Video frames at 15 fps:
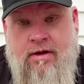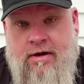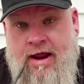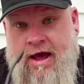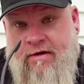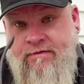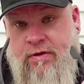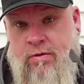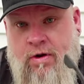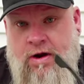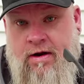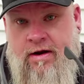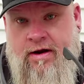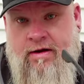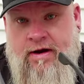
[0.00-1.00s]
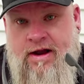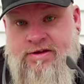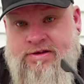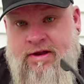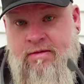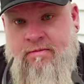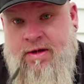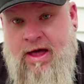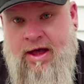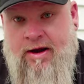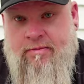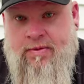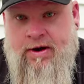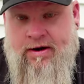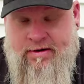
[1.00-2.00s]
Now, if you are interested in buying
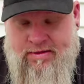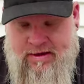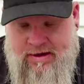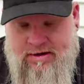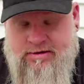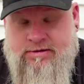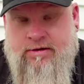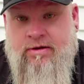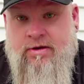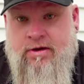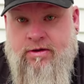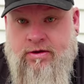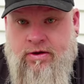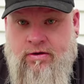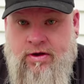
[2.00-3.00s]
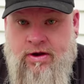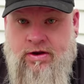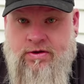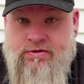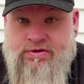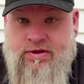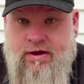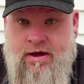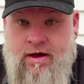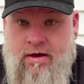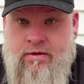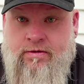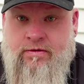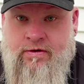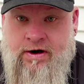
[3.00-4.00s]
a pair of these, you can use the
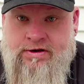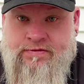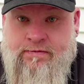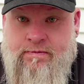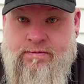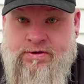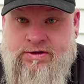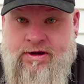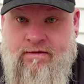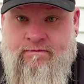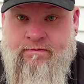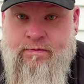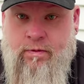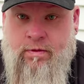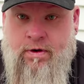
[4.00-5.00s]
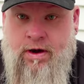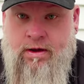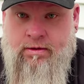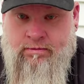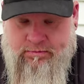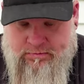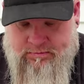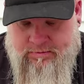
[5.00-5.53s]
code Chris from the 740